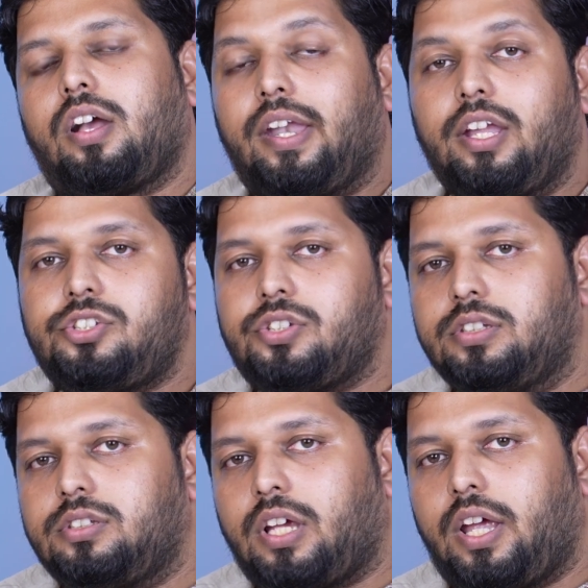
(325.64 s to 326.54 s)

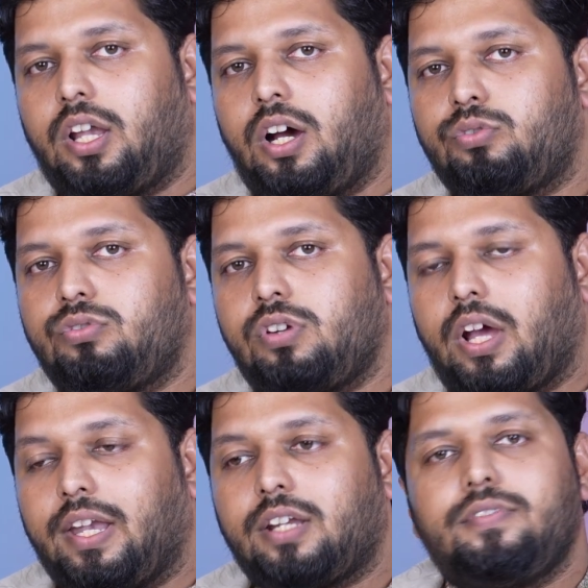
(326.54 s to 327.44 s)
connections, and how to
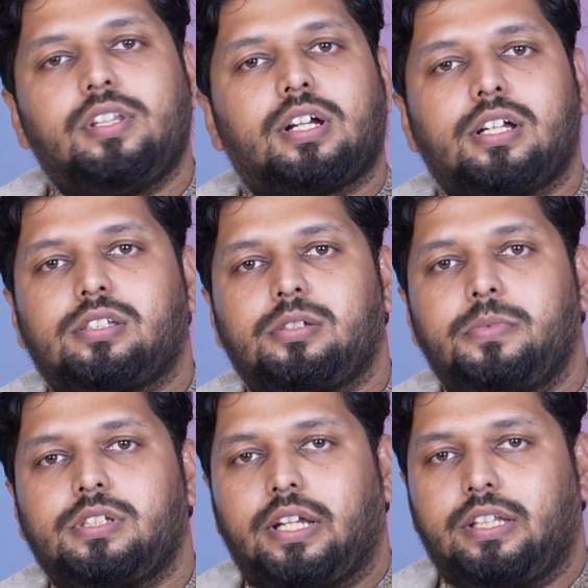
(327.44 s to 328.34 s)
connect with the
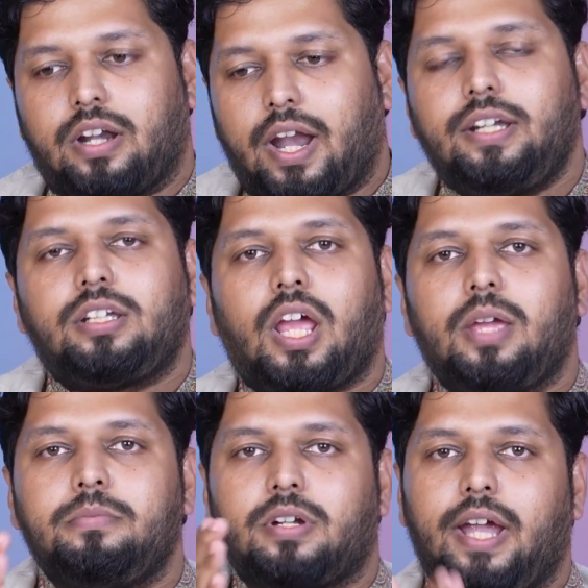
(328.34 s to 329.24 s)
customers at the right
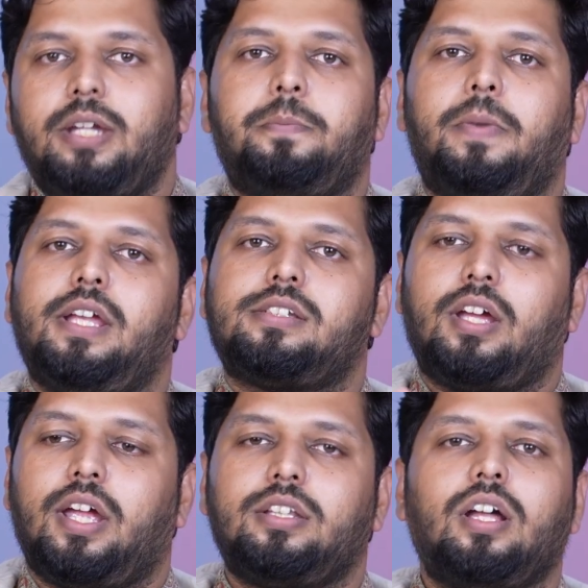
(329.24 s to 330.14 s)
time, right
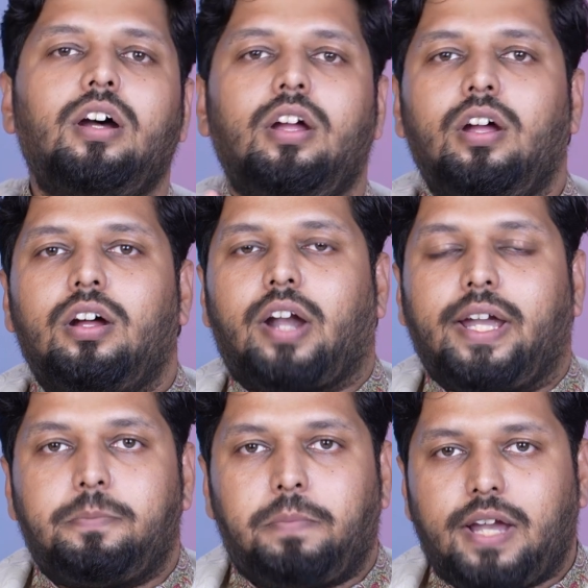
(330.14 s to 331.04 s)
place, and the
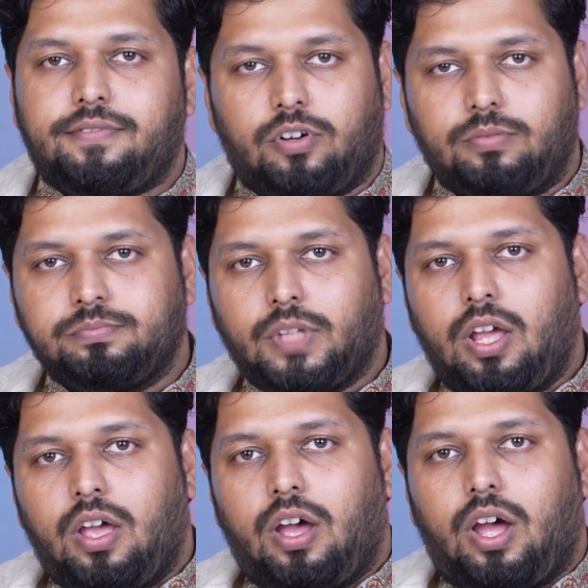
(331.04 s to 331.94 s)
right platform.
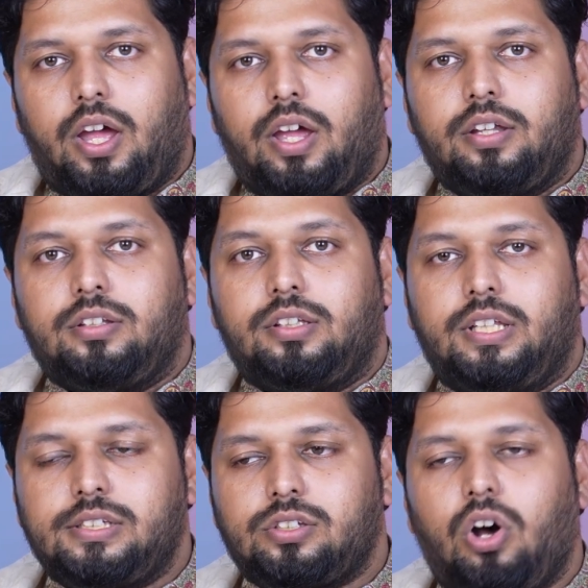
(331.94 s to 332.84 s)
And
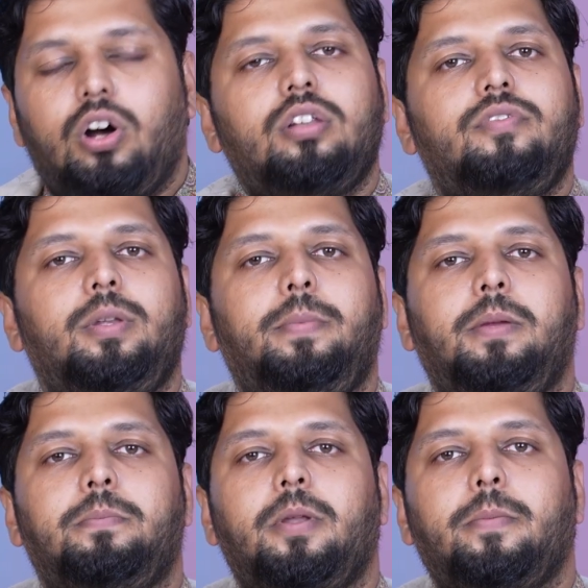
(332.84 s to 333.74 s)
this all will
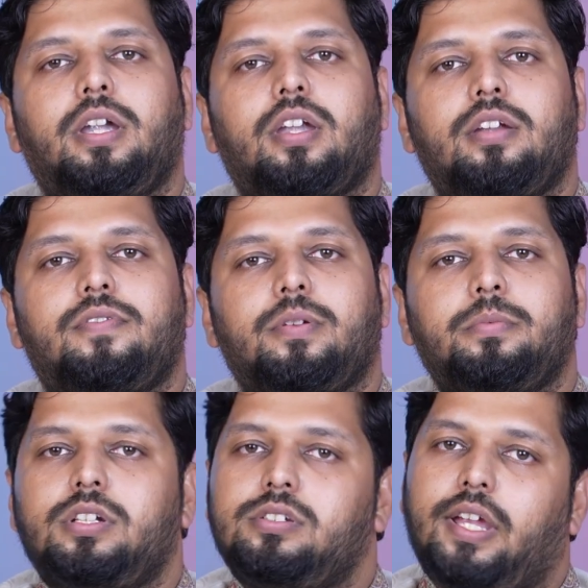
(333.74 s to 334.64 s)
be implemented
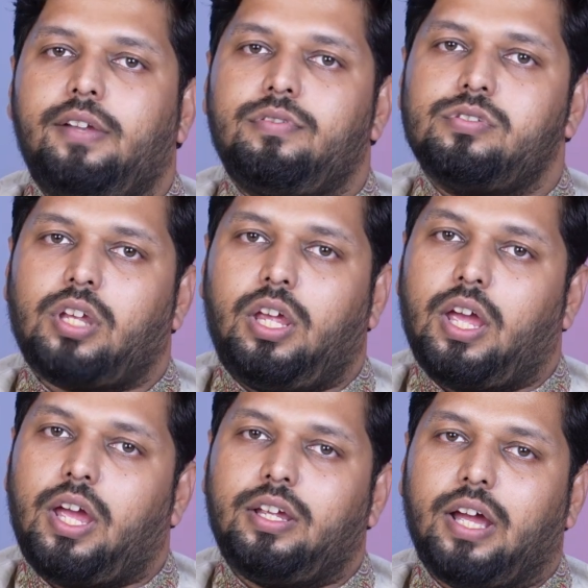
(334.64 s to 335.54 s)
from the Salesforce
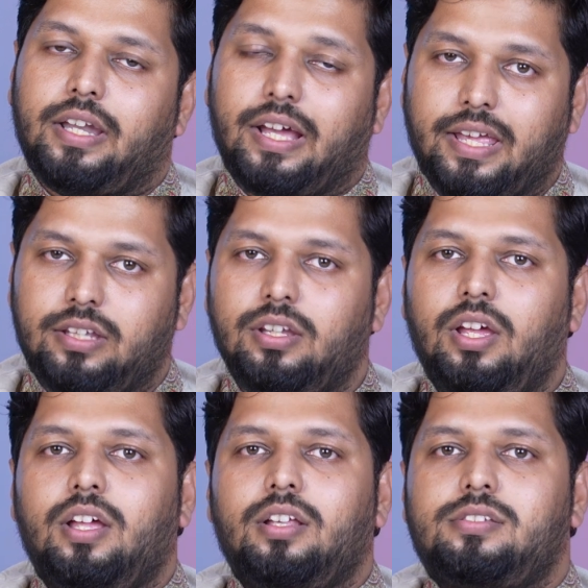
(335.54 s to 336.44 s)
AI. And again,
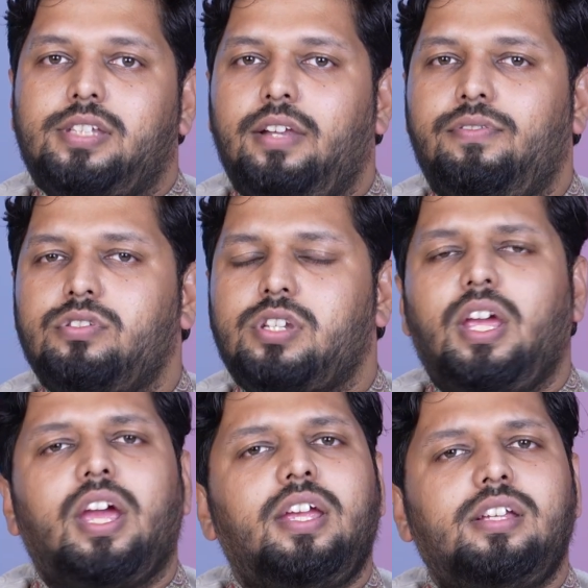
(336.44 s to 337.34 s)
Salesforce
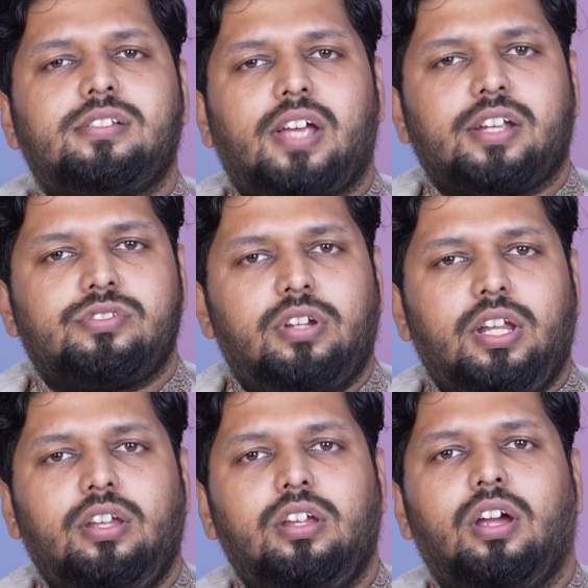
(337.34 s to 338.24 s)
AI is
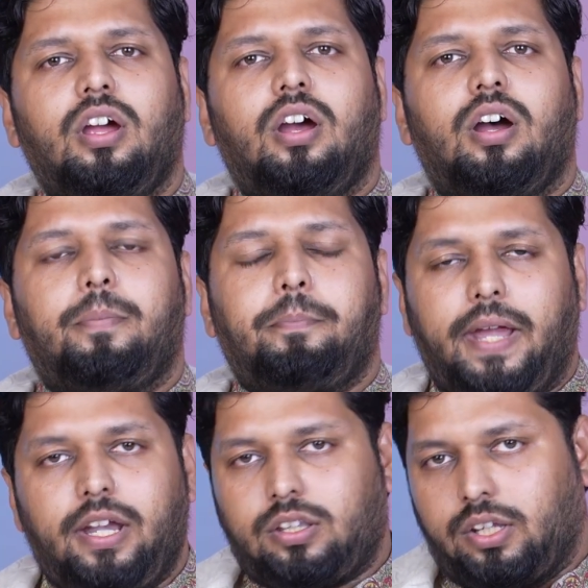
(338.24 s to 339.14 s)
actually a
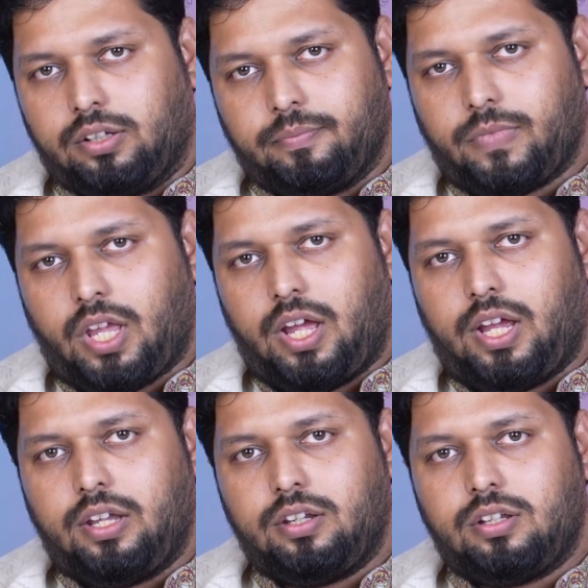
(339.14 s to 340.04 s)
paid thing,
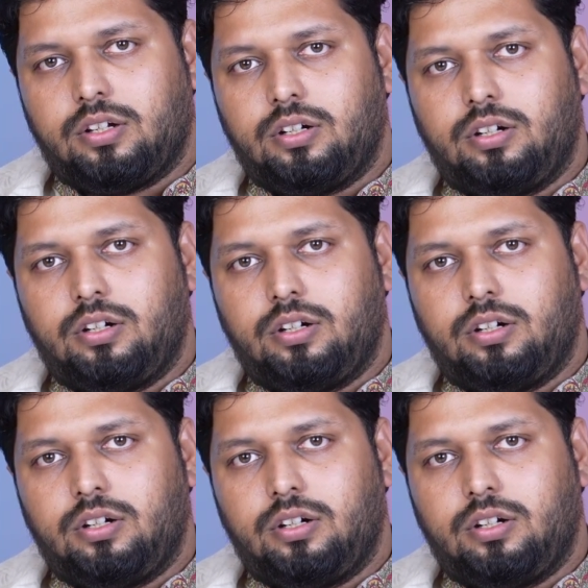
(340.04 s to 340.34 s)
and